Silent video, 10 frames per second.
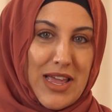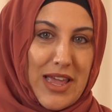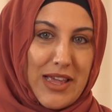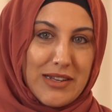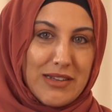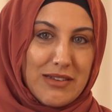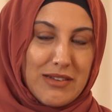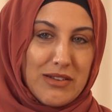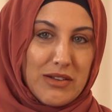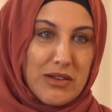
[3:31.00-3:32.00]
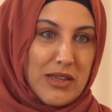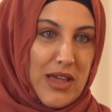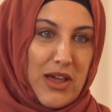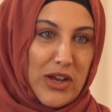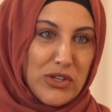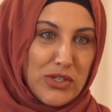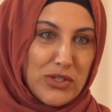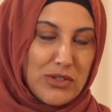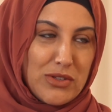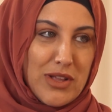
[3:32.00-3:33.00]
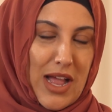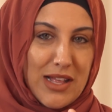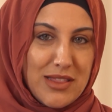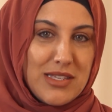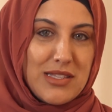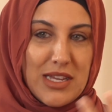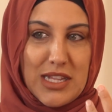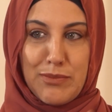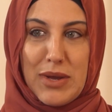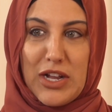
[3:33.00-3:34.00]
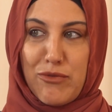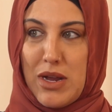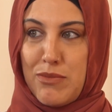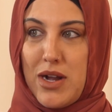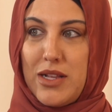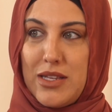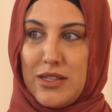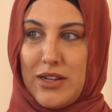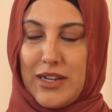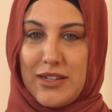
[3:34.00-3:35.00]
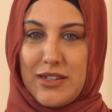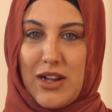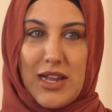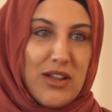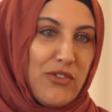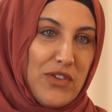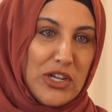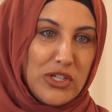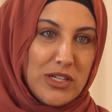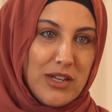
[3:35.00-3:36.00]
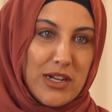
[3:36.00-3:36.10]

And yeah, I just had this thing in the back of my mind that, like, I love fashion.